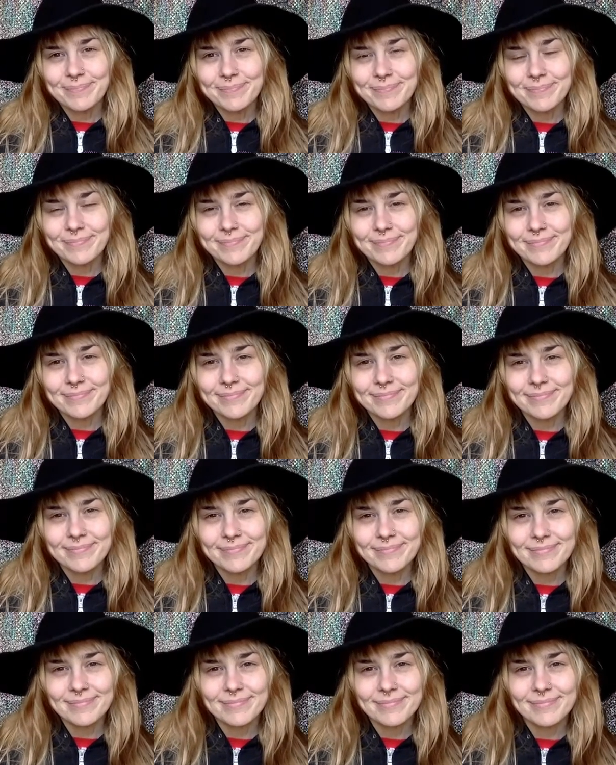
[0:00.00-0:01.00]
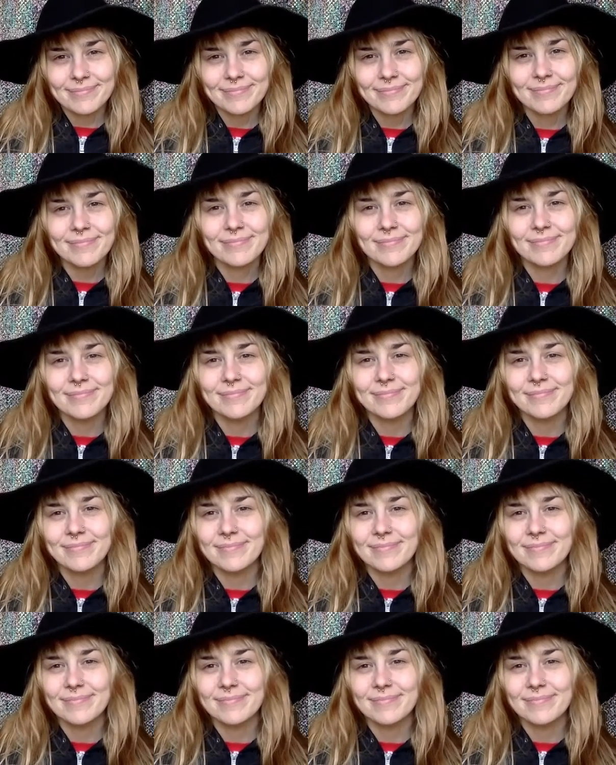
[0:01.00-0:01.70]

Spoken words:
(no one is talking)